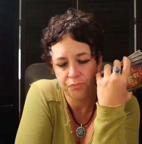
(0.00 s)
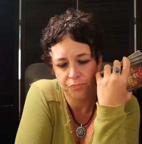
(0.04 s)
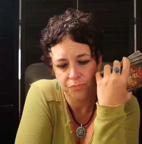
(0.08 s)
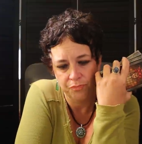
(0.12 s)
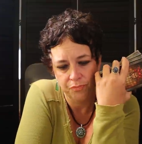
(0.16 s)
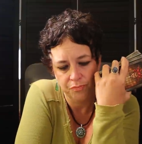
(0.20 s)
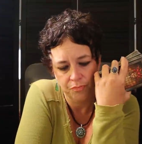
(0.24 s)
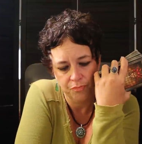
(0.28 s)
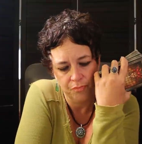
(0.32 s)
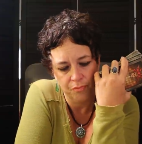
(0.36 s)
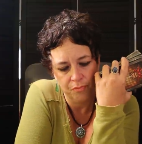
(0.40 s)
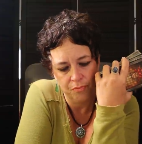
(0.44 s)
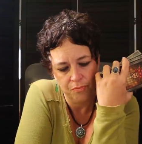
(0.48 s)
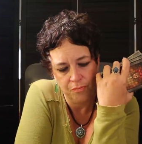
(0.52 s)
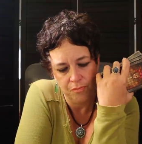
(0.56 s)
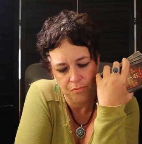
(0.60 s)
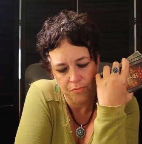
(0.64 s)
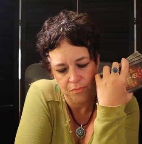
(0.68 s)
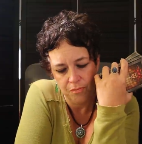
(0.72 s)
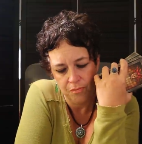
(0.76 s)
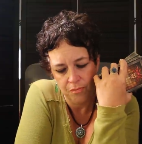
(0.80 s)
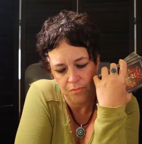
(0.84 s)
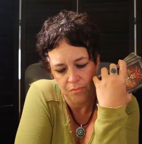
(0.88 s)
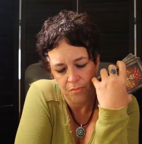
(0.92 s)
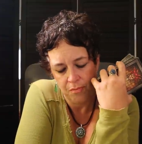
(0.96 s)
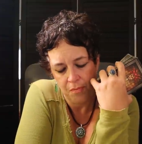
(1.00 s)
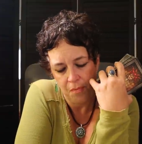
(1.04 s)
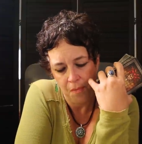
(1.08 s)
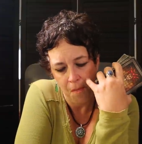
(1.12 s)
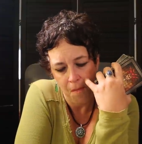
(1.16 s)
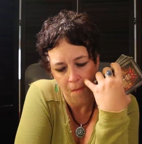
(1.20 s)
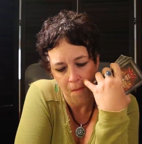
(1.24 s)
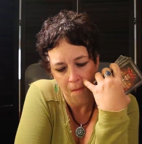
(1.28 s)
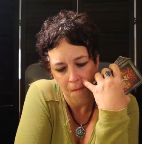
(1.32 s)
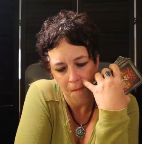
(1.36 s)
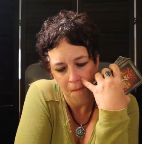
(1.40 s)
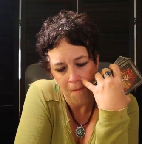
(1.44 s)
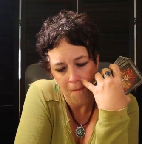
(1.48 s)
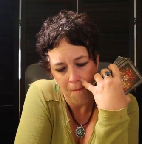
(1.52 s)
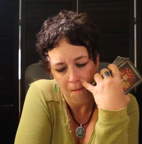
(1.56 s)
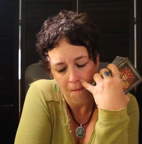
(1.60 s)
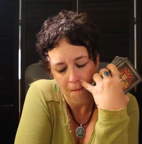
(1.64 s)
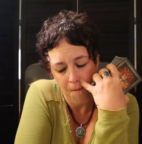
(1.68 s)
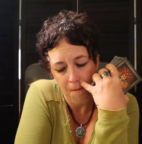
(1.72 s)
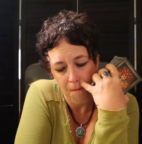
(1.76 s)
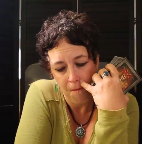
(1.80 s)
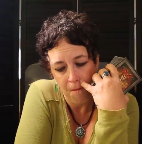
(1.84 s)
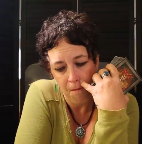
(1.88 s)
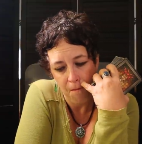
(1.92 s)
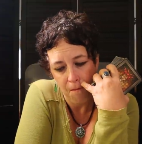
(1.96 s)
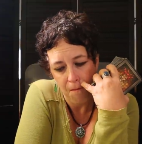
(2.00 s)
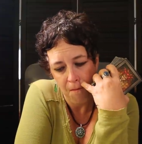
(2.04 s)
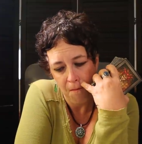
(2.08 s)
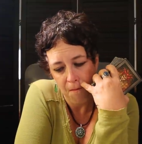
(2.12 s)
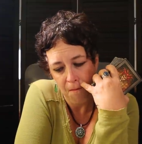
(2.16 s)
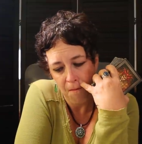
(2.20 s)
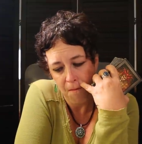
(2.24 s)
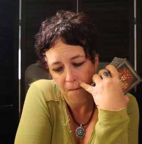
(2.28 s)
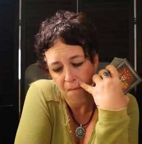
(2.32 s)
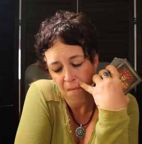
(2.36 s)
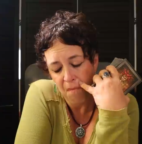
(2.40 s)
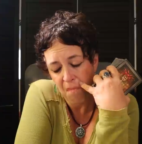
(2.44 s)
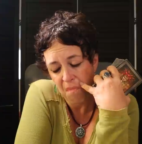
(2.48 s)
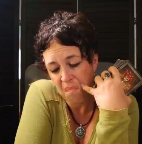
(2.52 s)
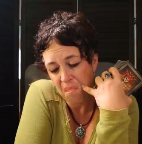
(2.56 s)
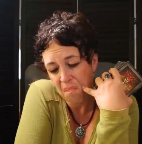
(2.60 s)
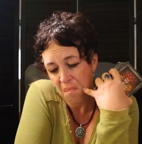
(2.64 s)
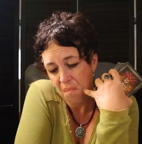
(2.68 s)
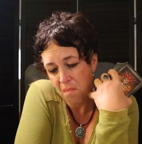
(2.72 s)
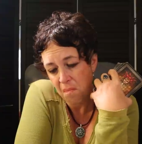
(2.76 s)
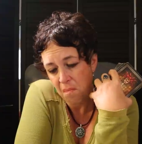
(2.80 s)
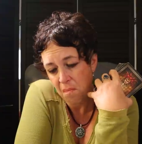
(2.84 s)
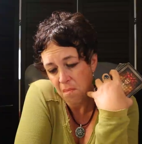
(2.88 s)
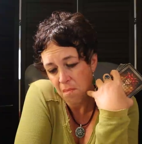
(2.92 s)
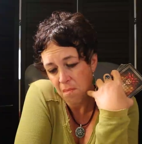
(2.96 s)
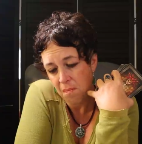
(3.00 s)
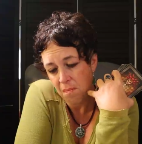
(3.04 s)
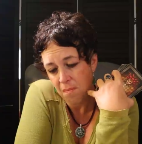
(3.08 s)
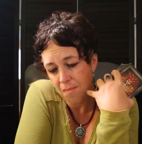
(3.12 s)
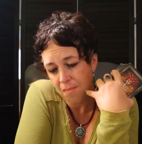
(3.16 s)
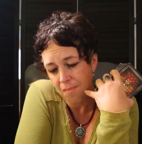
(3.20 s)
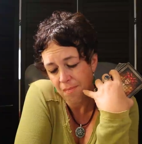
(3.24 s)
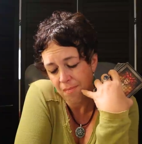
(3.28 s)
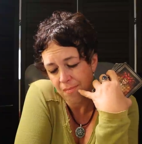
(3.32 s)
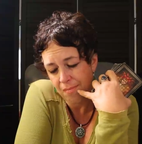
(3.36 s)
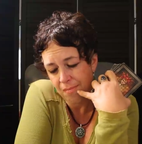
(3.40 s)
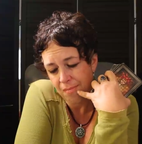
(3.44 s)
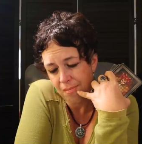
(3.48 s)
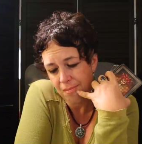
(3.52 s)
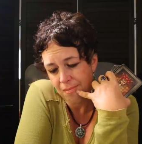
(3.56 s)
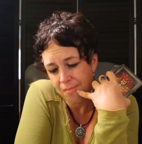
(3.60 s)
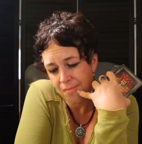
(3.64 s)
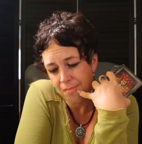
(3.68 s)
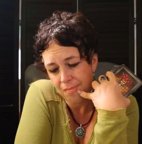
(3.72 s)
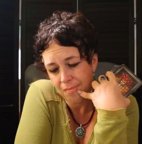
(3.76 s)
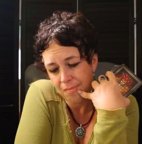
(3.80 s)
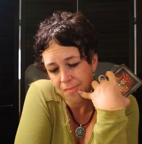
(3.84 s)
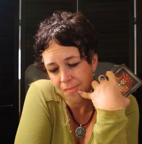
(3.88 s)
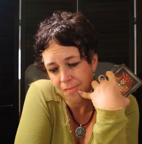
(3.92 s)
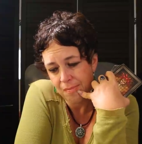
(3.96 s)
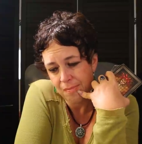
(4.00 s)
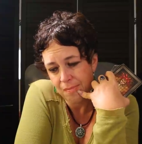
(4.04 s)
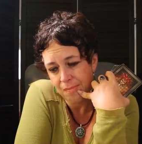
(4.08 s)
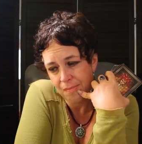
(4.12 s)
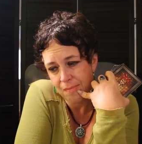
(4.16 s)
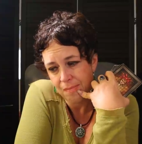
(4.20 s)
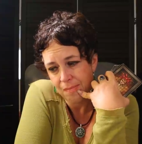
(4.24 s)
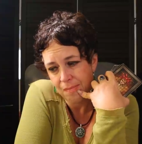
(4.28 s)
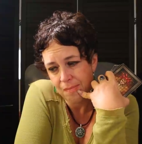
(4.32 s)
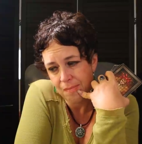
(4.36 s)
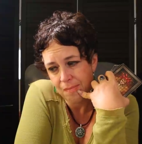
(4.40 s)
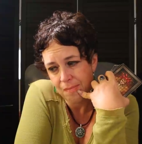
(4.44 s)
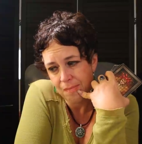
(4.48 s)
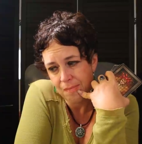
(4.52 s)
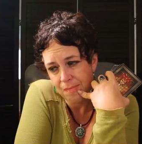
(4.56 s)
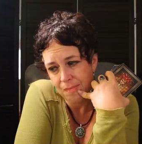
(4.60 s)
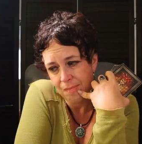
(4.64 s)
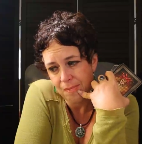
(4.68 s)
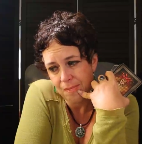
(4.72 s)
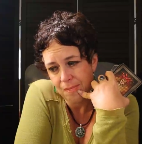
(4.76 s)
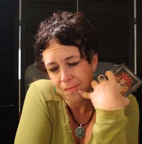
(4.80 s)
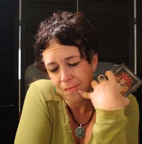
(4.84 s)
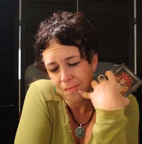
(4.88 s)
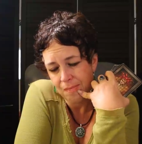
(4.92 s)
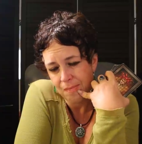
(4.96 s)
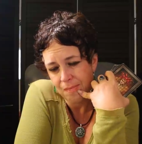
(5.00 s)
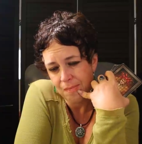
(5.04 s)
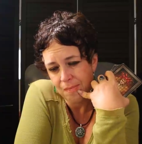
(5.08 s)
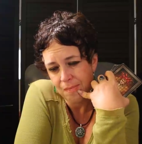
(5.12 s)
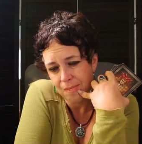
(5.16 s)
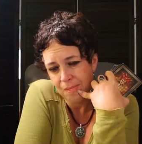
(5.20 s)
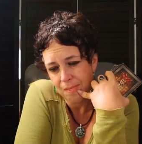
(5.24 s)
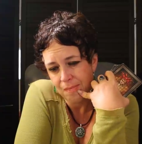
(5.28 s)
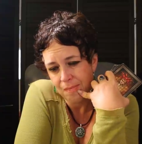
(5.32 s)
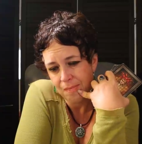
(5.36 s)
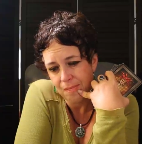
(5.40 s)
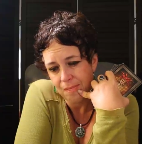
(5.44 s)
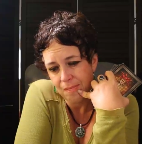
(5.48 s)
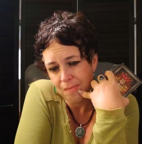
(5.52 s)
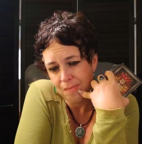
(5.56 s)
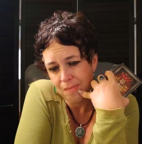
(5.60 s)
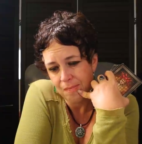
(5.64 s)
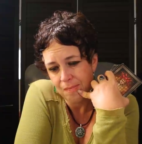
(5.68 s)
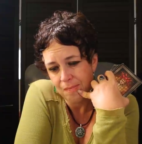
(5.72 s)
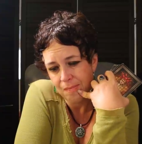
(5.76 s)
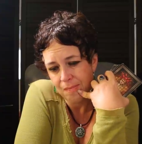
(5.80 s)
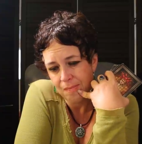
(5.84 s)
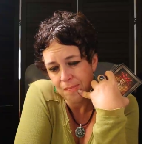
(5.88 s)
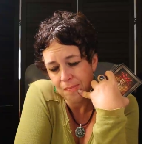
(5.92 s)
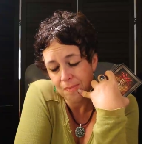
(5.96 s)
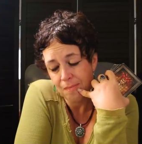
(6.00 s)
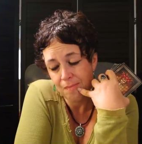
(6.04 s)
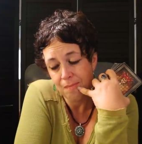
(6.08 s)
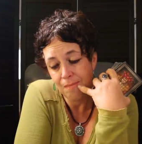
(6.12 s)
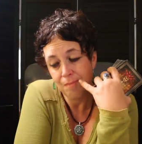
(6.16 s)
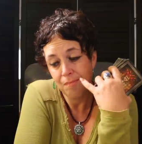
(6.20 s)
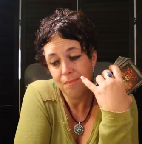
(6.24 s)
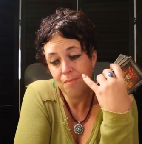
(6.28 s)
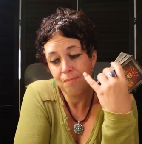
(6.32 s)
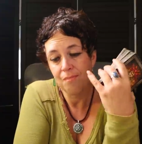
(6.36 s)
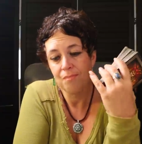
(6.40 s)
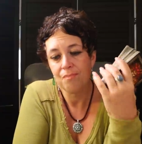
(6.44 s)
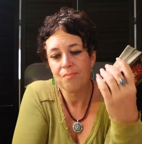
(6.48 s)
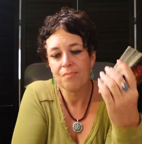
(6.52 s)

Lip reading: [no speech]